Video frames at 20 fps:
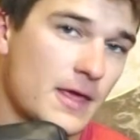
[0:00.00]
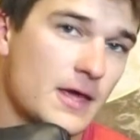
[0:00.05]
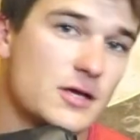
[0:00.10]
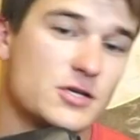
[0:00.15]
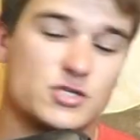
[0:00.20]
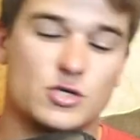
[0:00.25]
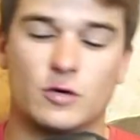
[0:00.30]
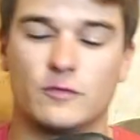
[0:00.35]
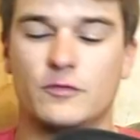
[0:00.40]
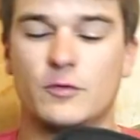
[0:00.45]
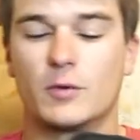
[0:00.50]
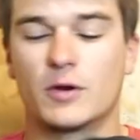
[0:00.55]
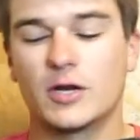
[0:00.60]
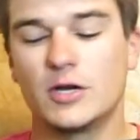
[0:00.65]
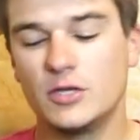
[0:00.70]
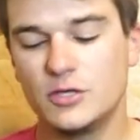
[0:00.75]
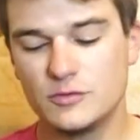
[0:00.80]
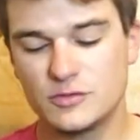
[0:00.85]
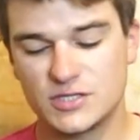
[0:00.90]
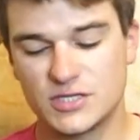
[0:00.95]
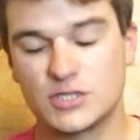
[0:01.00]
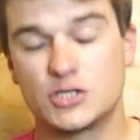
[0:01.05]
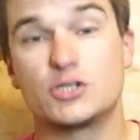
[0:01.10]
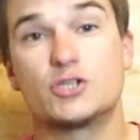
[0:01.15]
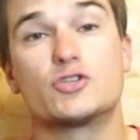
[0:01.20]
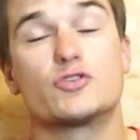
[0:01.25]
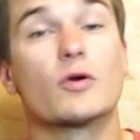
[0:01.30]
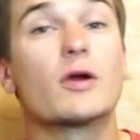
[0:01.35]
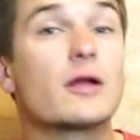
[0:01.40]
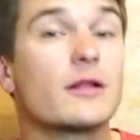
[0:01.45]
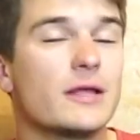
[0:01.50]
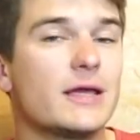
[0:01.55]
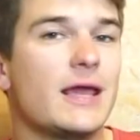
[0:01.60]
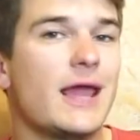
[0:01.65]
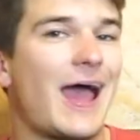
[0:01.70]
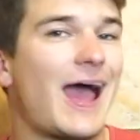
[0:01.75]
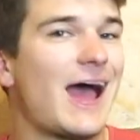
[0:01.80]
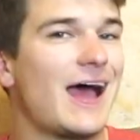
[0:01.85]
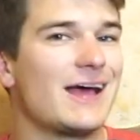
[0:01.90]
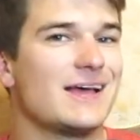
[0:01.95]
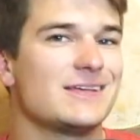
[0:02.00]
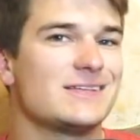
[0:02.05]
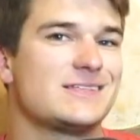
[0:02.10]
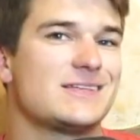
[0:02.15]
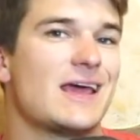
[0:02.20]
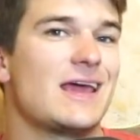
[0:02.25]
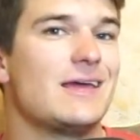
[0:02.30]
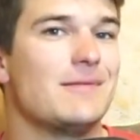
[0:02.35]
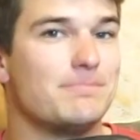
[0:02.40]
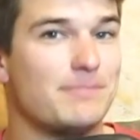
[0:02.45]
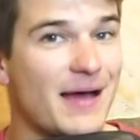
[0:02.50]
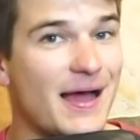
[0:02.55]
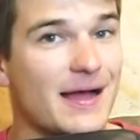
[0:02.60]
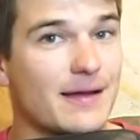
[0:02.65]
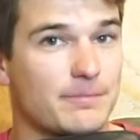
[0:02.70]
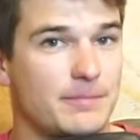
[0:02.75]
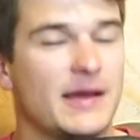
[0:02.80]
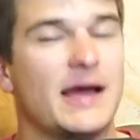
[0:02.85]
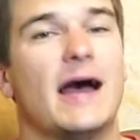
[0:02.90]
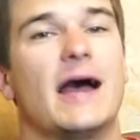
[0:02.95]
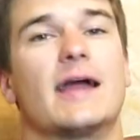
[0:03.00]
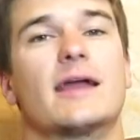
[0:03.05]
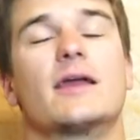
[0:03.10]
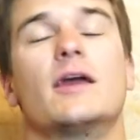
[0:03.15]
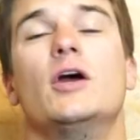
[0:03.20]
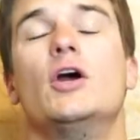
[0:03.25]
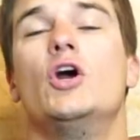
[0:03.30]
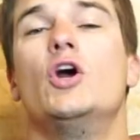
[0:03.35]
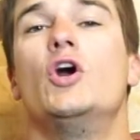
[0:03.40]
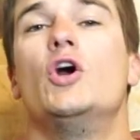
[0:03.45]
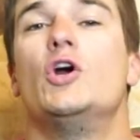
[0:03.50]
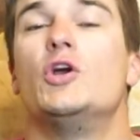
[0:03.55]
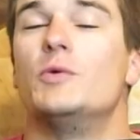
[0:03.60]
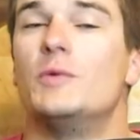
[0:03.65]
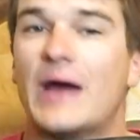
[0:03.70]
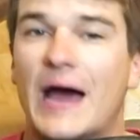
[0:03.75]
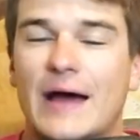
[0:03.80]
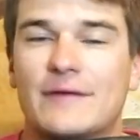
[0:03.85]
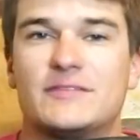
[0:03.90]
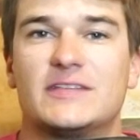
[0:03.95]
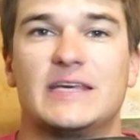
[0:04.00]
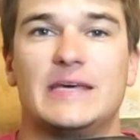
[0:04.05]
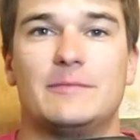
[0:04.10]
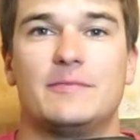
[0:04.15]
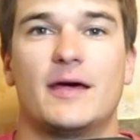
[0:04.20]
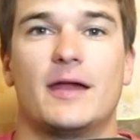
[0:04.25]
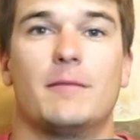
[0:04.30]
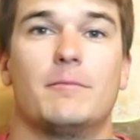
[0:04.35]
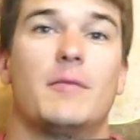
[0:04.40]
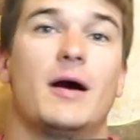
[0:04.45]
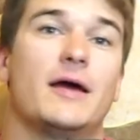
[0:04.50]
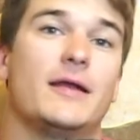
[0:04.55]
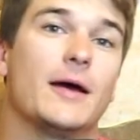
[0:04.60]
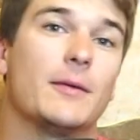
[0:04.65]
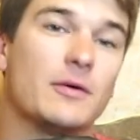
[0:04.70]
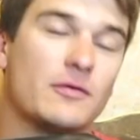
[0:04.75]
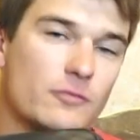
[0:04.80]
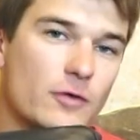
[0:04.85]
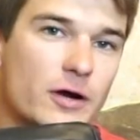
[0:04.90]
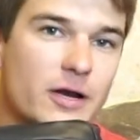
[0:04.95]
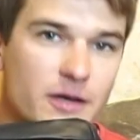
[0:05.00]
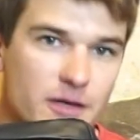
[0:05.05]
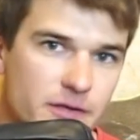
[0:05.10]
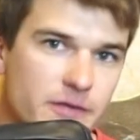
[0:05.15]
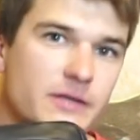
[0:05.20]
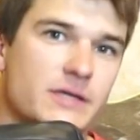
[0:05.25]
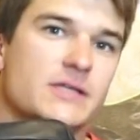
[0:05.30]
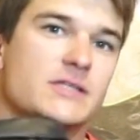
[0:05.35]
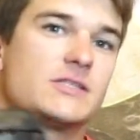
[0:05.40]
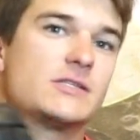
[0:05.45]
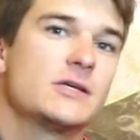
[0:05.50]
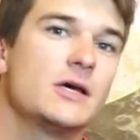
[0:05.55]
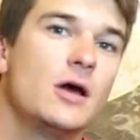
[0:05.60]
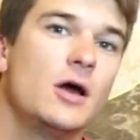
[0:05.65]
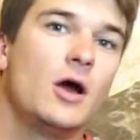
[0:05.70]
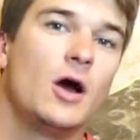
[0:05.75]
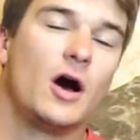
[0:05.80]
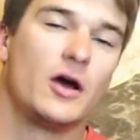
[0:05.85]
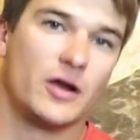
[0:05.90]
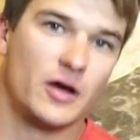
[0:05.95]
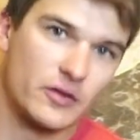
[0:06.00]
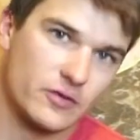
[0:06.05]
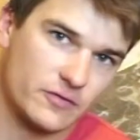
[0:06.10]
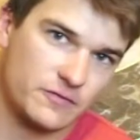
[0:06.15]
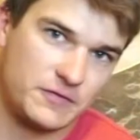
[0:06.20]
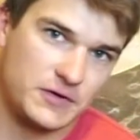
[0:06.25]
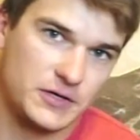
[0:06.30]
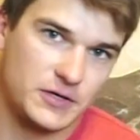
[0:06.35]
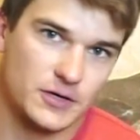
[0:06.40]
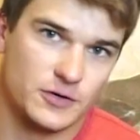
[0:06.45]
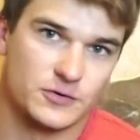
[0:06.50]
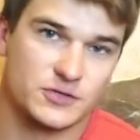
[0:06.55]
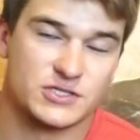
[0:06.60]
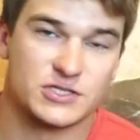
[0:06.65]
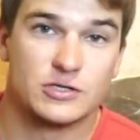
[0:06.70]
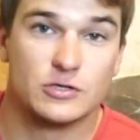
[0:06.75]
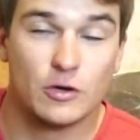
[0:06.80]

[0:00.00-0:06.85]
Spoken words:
So if you were going to use this strictly as a backpack, you'd have to keep that in mind. Now we've run into this on other videos.